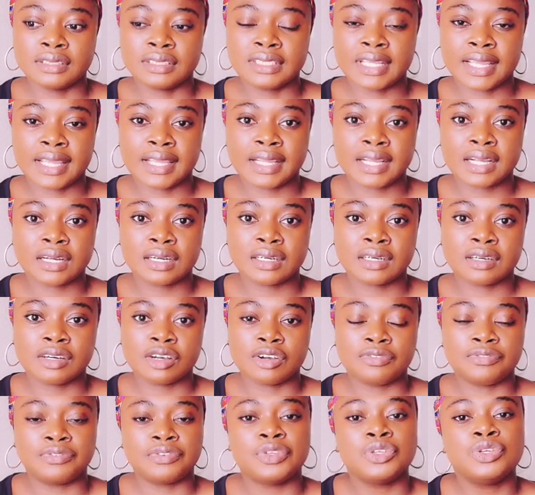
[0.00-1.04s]
take
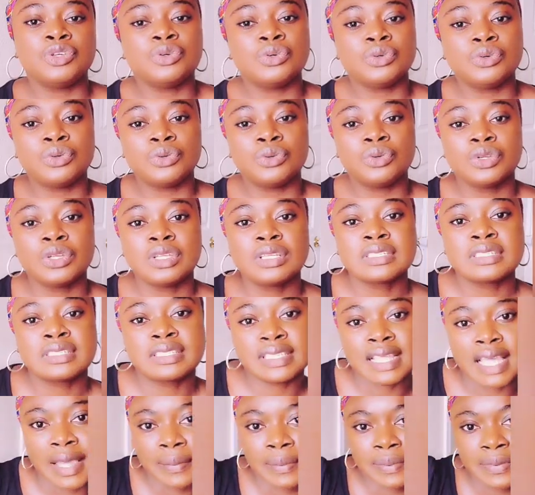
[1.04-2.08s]
a few
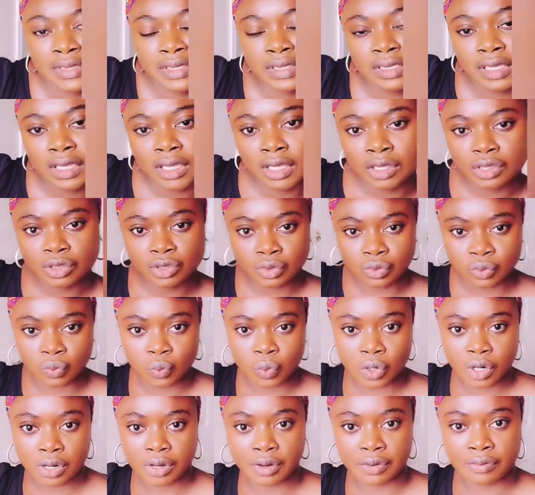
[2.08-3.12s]
steps to
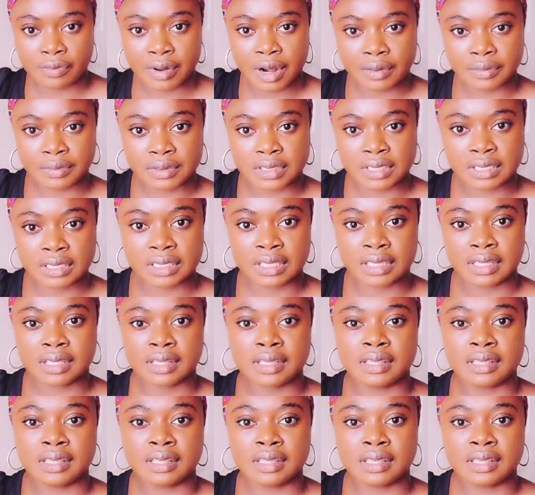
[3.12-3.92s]
work around